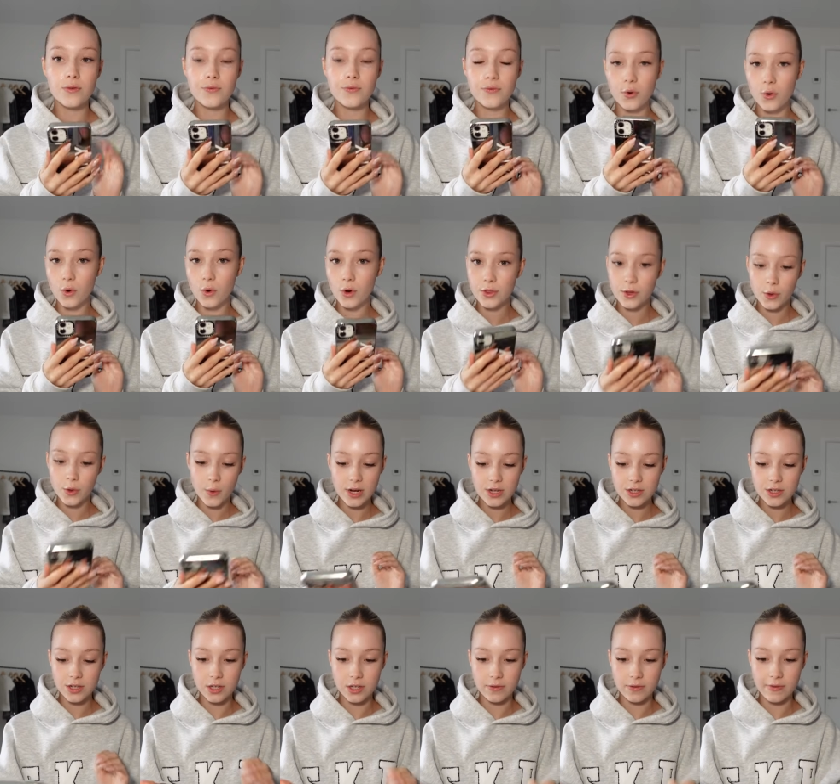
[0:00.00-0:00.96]
For the
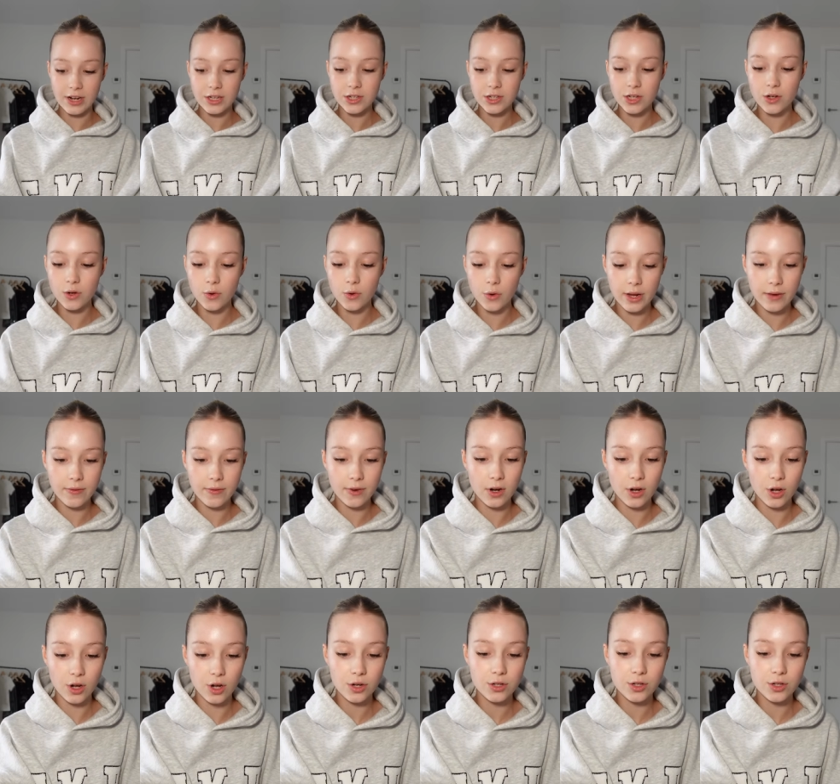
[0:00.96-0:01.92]
questions, I've actually not even
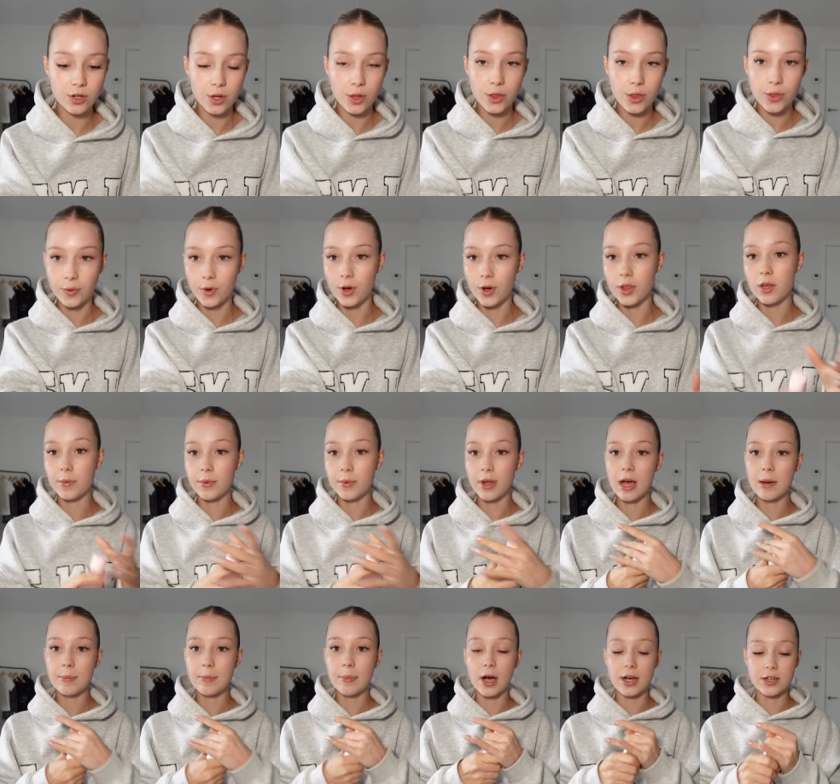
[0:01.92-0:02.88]
looked through them
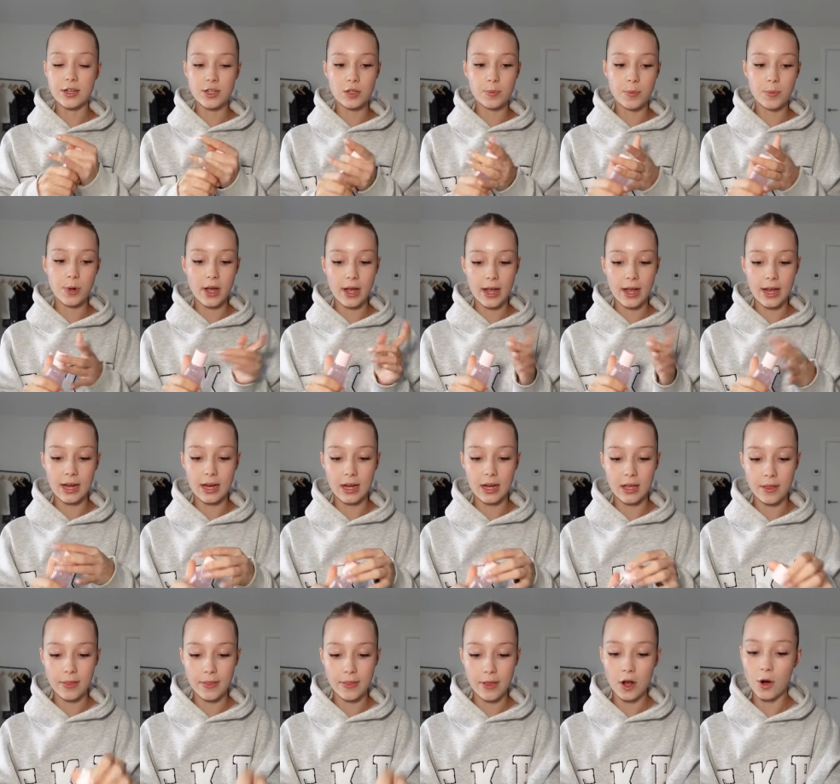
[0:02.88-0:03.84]
yet, but I just put a
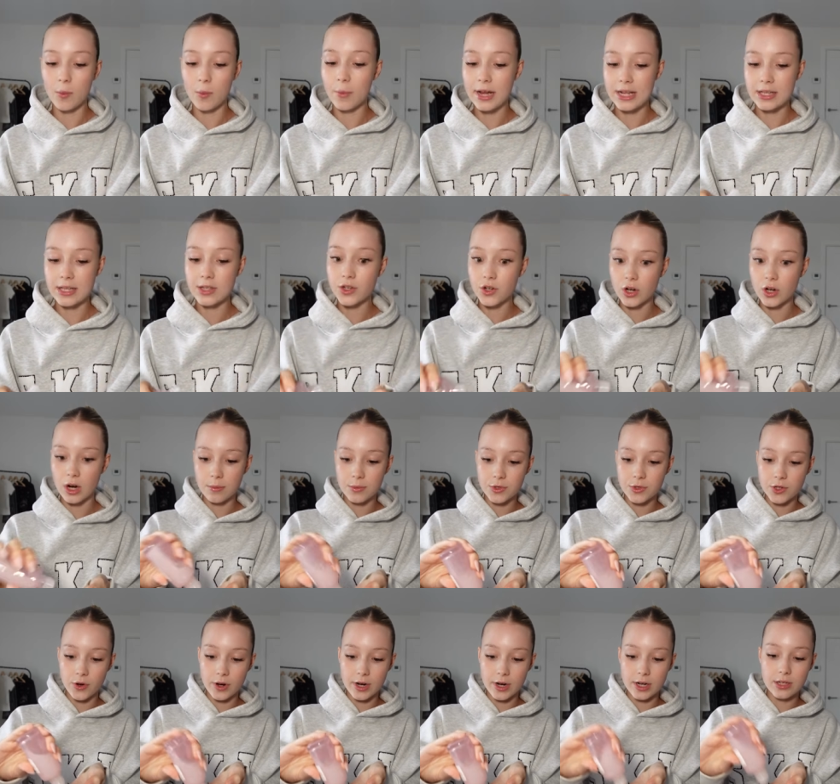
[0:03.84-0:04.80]
thing on my Instagram
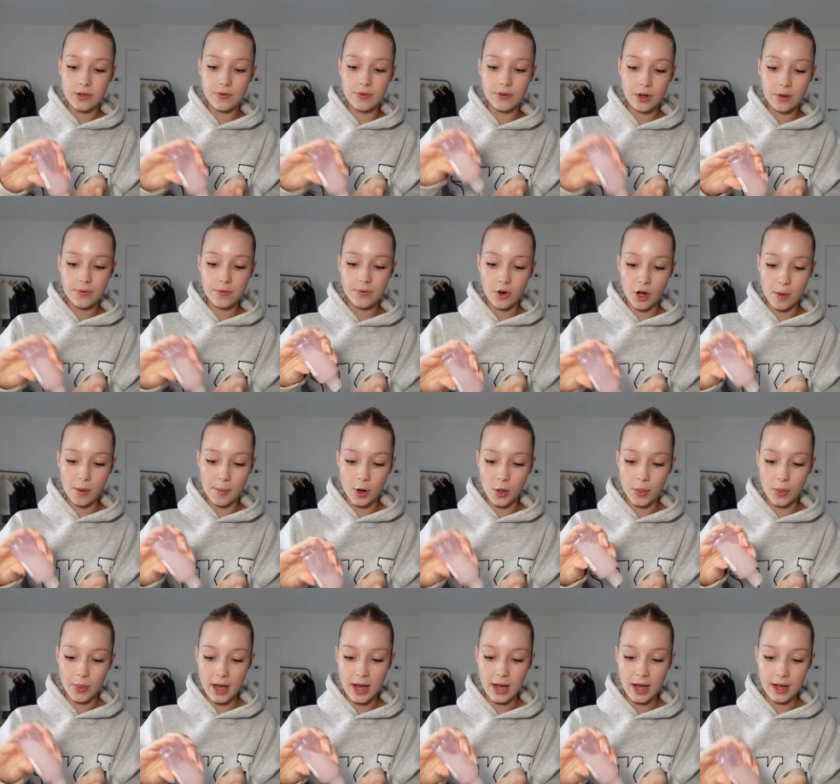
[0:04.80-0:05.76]
story, so if you don't follow me
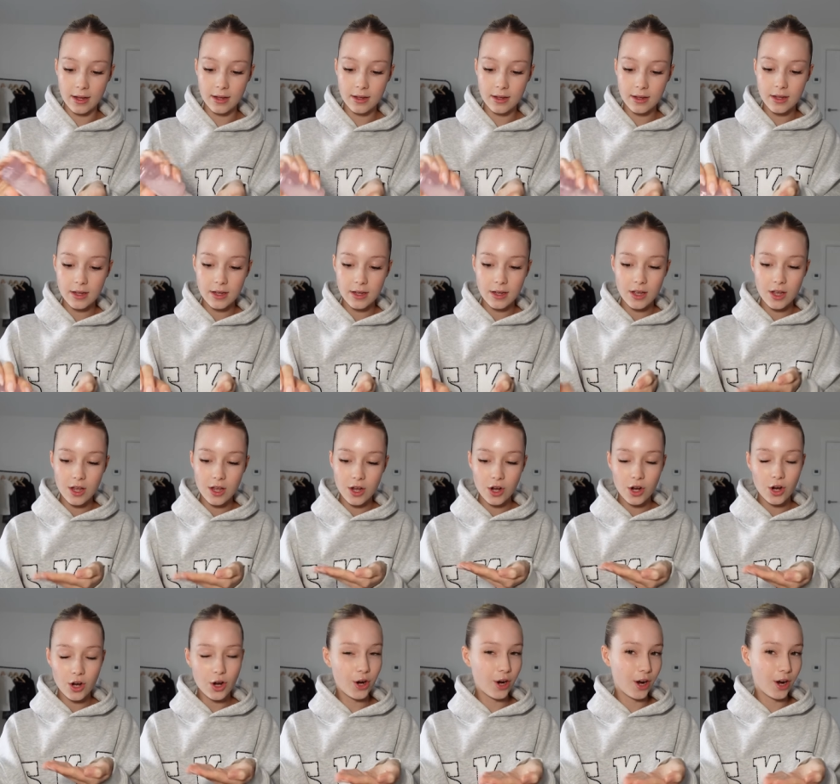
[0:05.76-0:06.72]
on there,
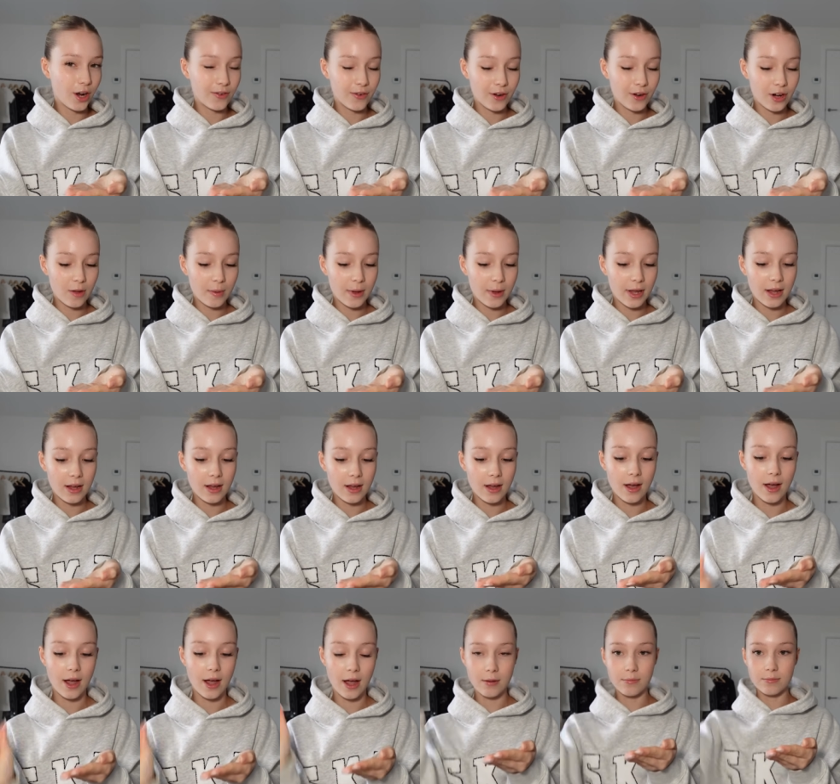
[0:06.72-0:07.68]
go follow me.
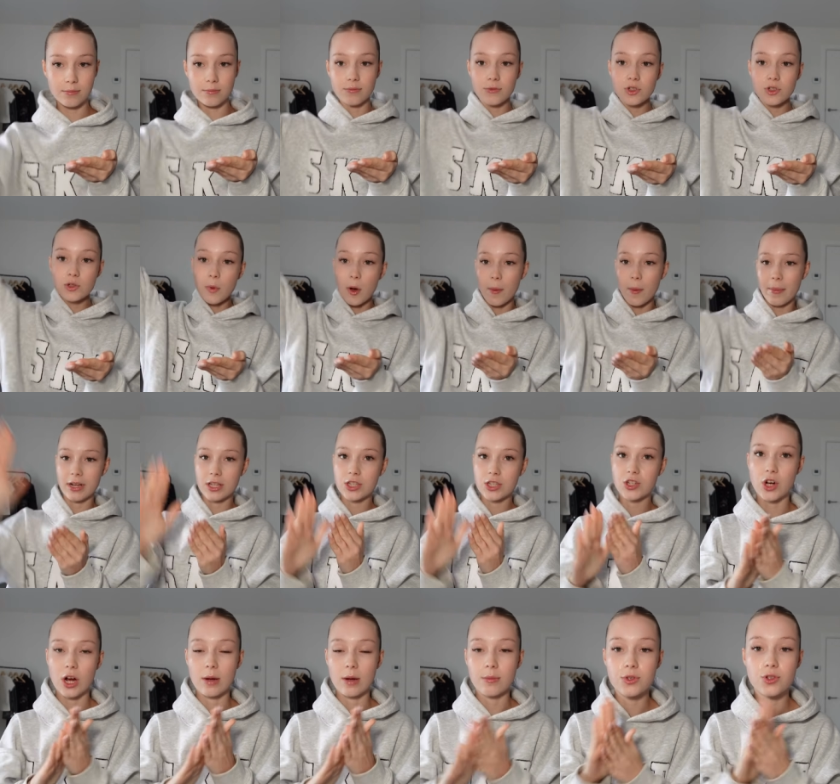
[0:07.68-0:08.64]
Um, to put my
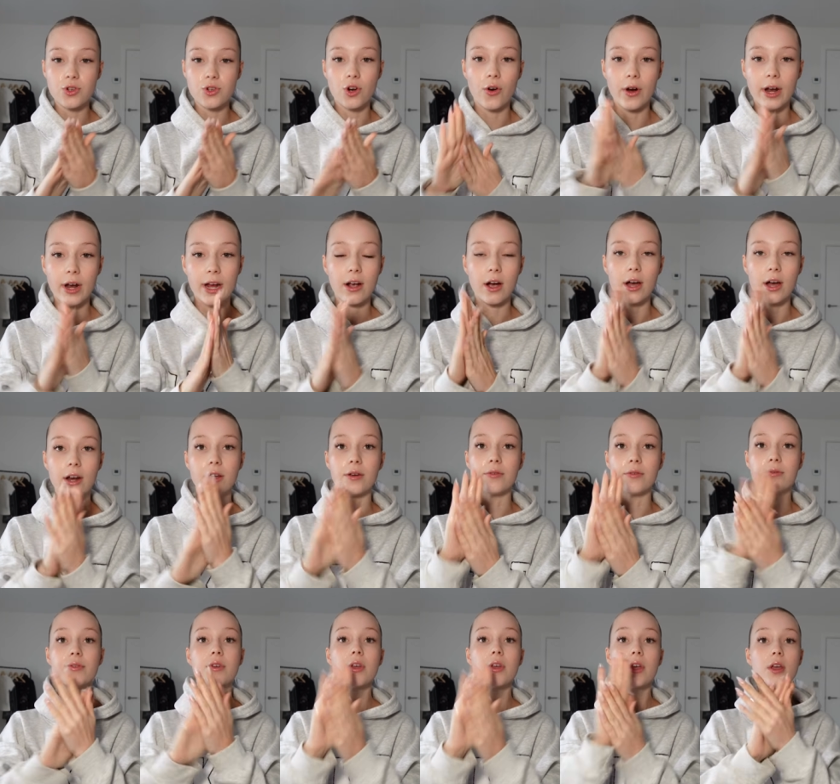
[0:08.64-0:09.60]
Instagram story, kind
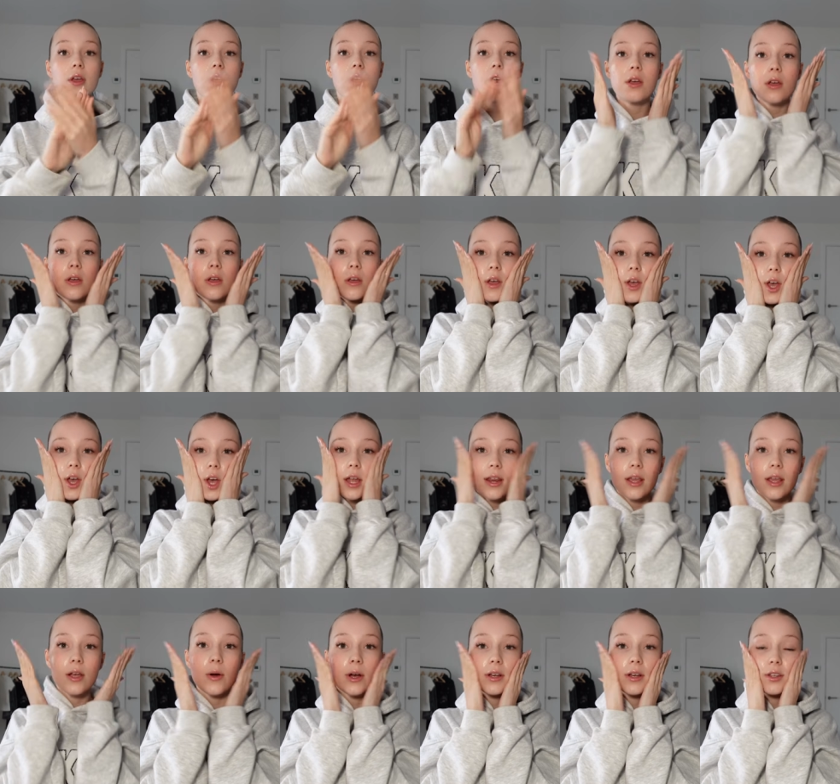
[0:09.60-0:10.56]
of
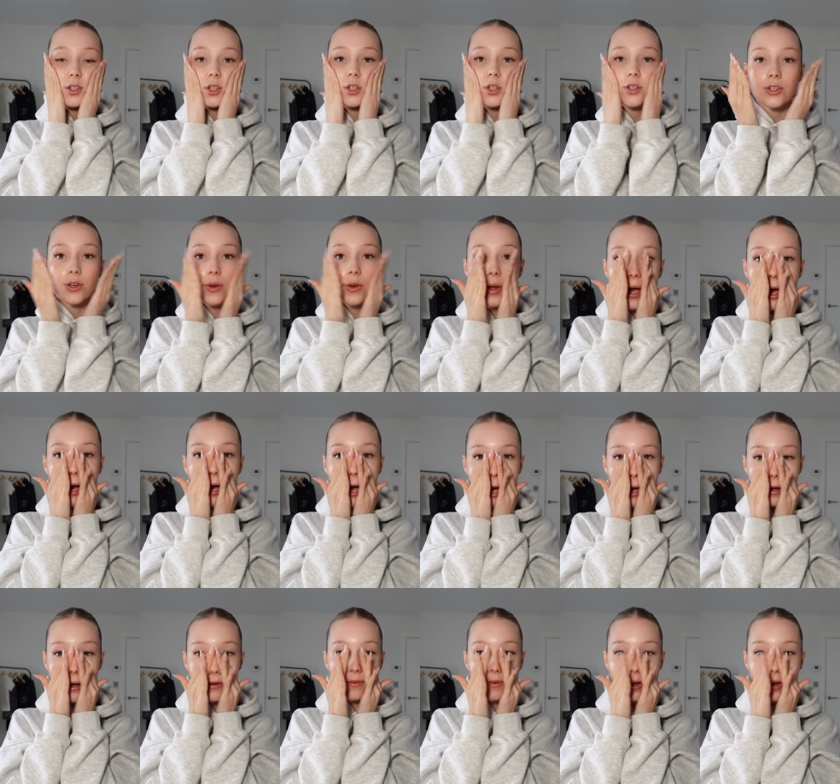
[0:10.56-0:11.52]
any questions you
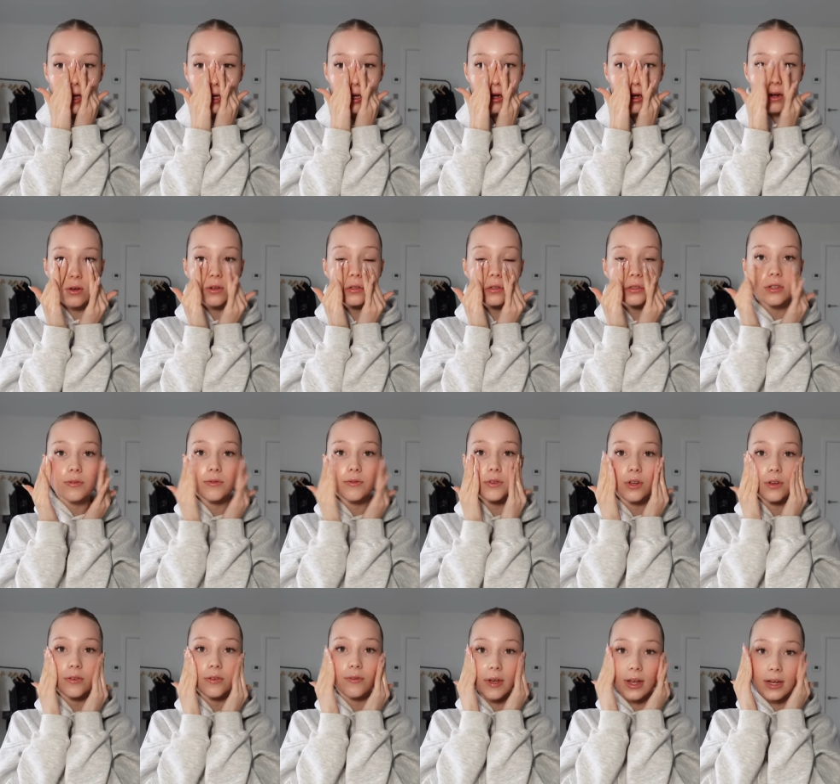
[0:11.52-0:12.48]
have, like lots of
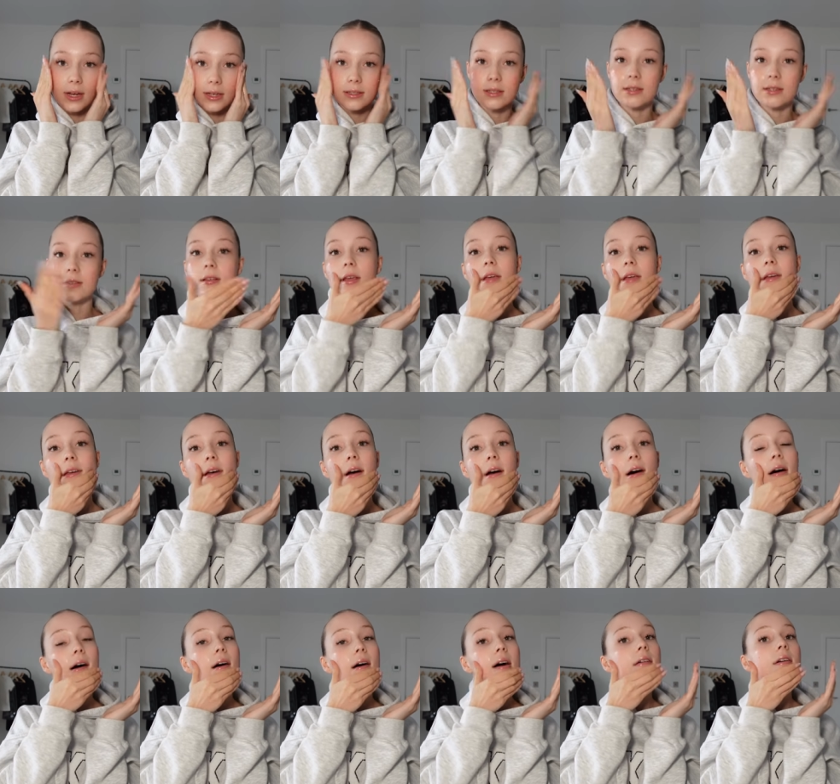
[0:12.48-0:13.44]
new faces
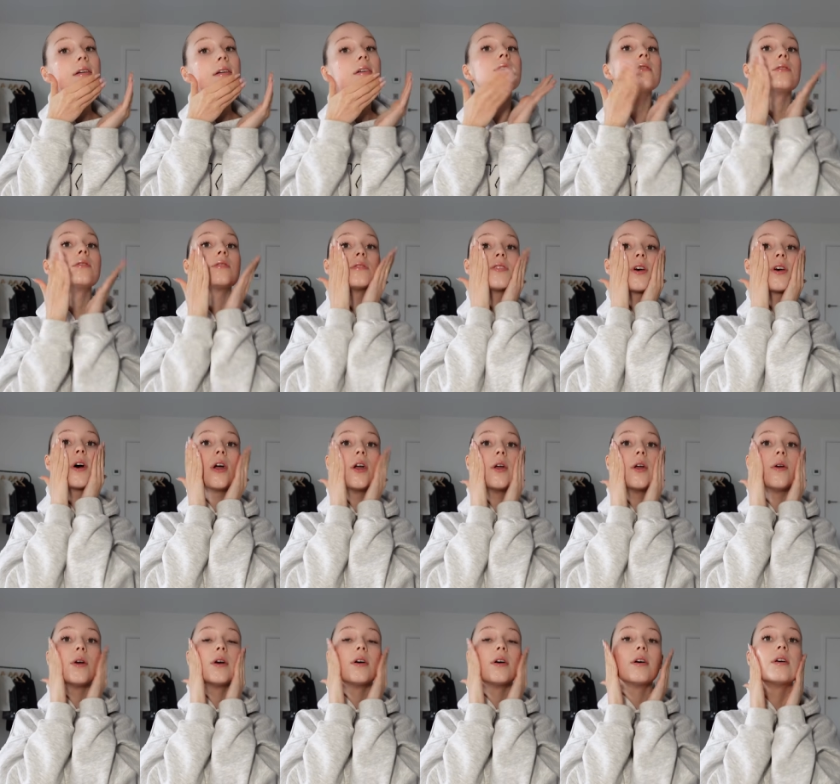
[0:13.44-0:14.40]
here,
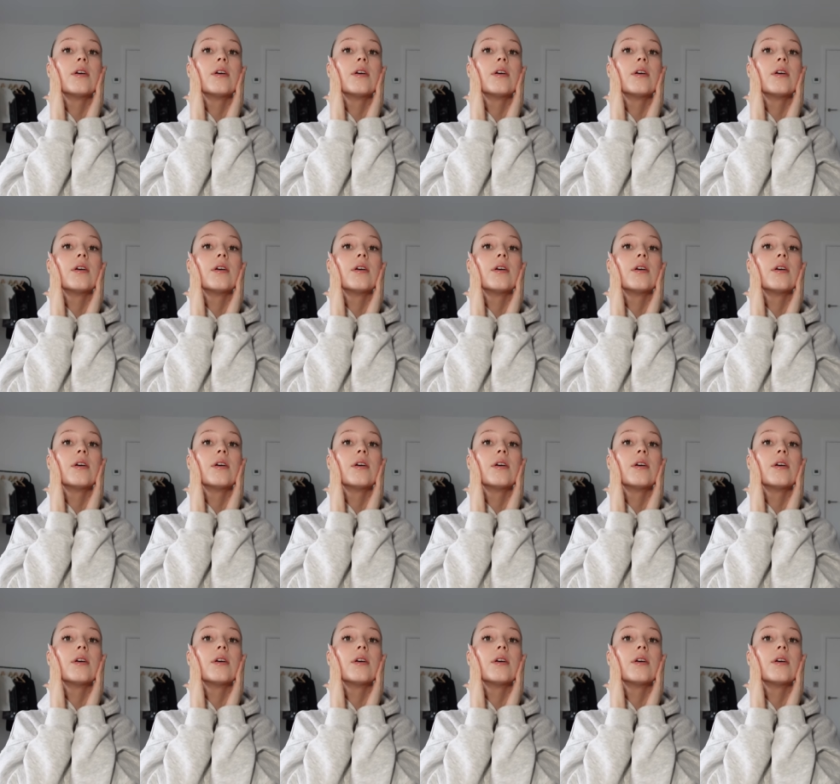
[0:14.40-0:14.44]
so